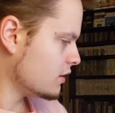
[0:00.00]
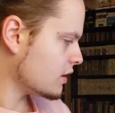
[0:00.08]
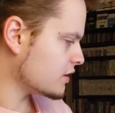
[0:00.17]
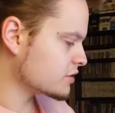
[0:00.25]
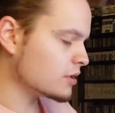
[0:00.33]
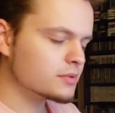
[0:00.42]

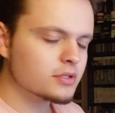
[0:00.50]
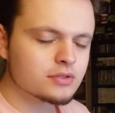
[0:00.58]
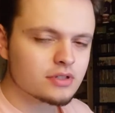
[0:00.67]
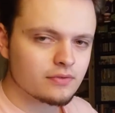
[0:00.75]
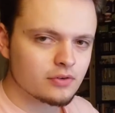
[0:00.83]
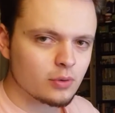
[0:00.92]
I stopped
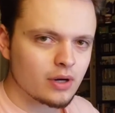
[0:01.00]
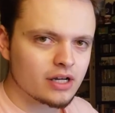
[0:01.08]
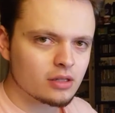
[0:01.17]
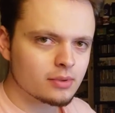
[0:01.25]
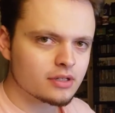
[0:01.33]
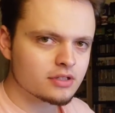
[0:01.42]
using it for a
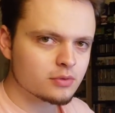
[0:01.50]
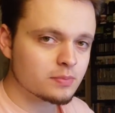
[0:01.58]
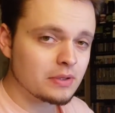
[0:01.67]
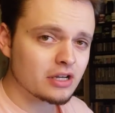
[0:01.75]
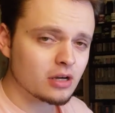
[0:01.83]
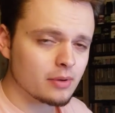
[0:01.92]
while because it would
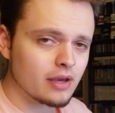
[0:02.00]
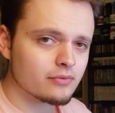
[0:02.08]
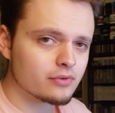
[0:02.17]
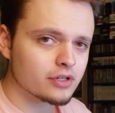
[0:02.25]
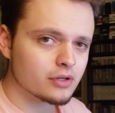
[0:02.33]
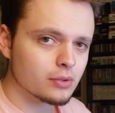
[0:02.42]
pick up
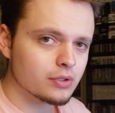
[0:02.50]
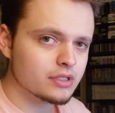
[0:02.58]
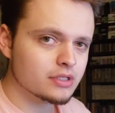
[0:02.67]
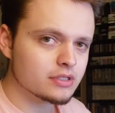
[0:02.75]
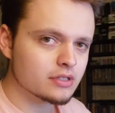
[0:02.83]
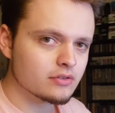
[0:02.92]
every
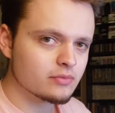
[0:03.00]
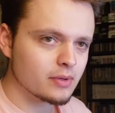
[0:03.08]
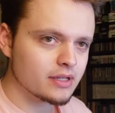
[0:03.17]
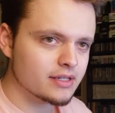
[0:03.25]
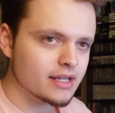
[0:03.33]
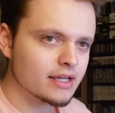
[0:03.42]
noise of
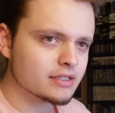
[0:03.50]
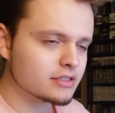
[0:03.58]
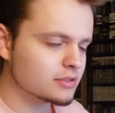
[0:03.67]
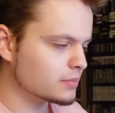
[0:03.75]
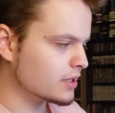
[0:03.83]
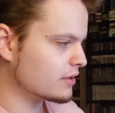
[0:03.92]
my
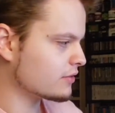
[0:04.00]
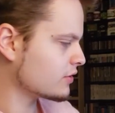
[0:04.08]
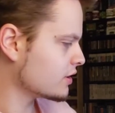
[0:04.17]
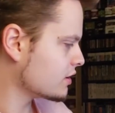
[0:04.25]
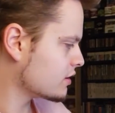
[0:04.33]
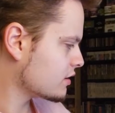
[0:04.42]
desk, but I
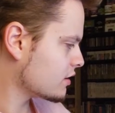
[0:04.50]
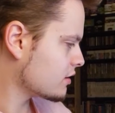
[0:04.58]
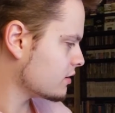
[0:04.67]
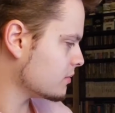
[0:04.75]
think